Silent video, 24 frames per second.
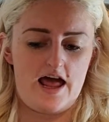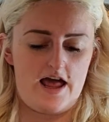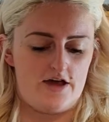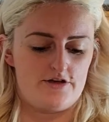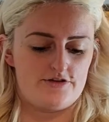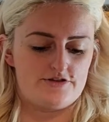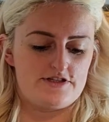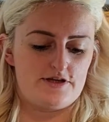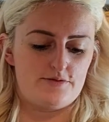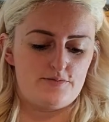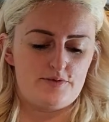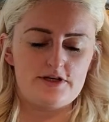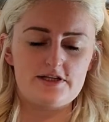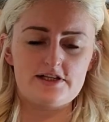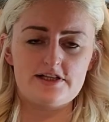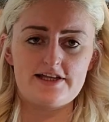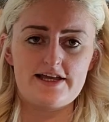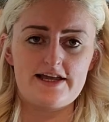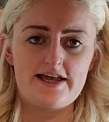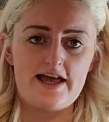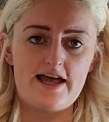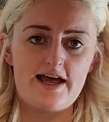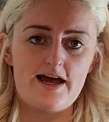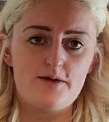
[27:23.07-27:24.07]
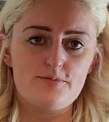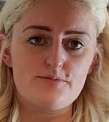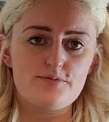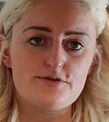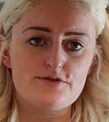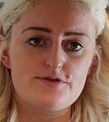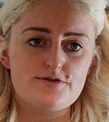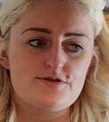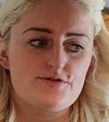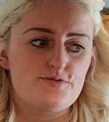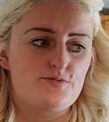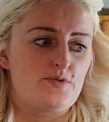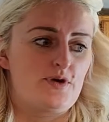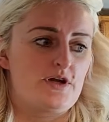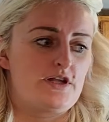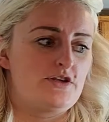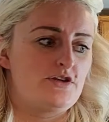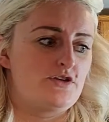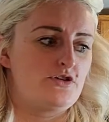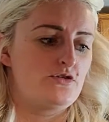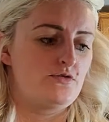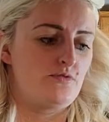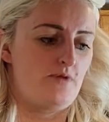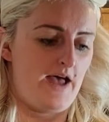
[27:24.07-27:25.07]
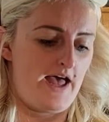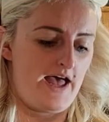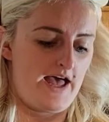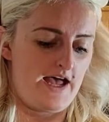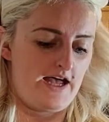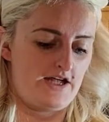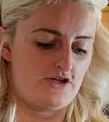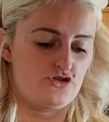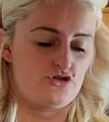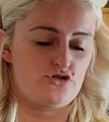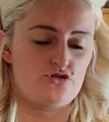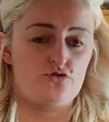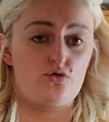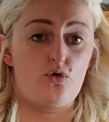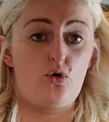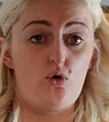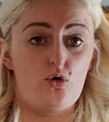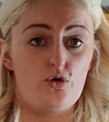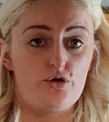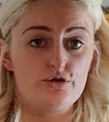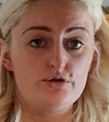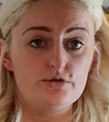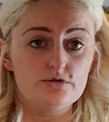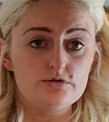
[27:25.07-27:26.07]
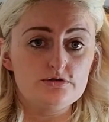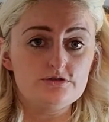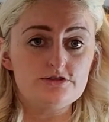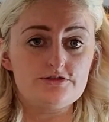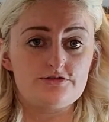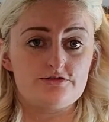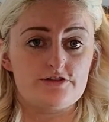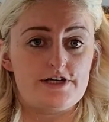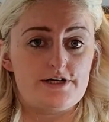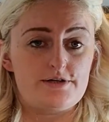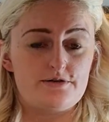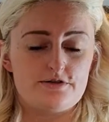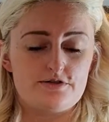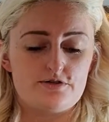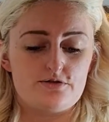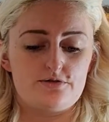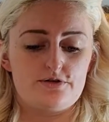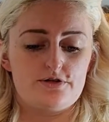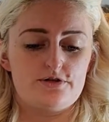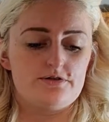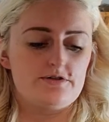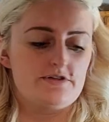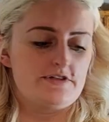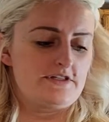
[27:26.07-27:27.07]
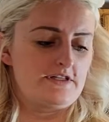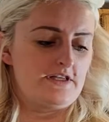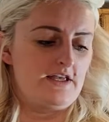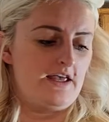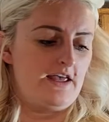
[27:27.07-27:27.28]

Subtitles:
typically it happens when you add your oils, fragrance oils.